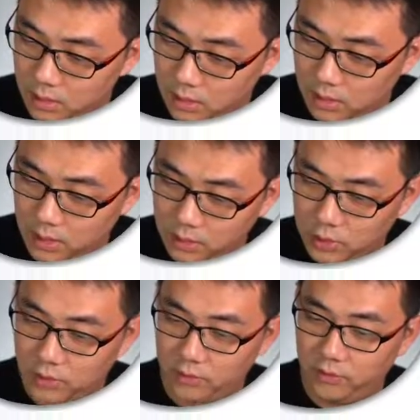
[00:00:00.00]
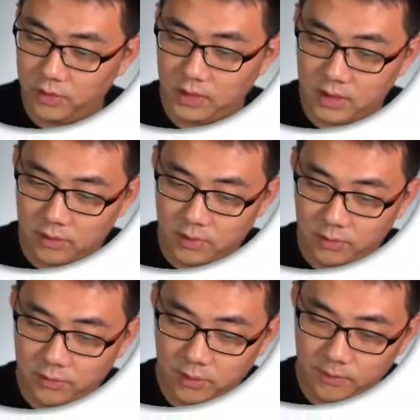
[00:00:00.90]
Okay, G inverse in
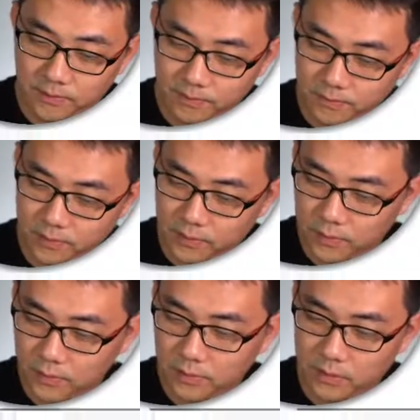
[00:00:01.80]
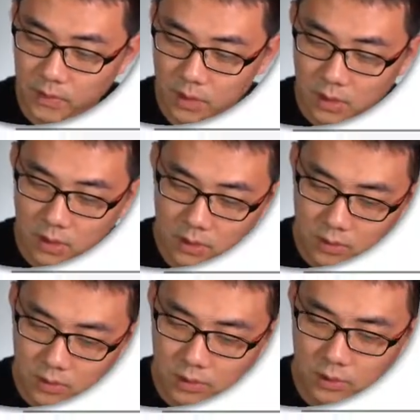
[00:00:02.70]
similar form.
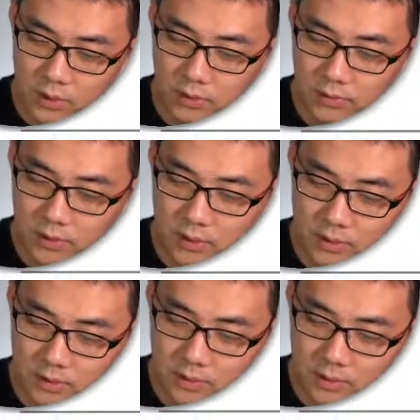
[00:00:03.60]
So this is G inverse.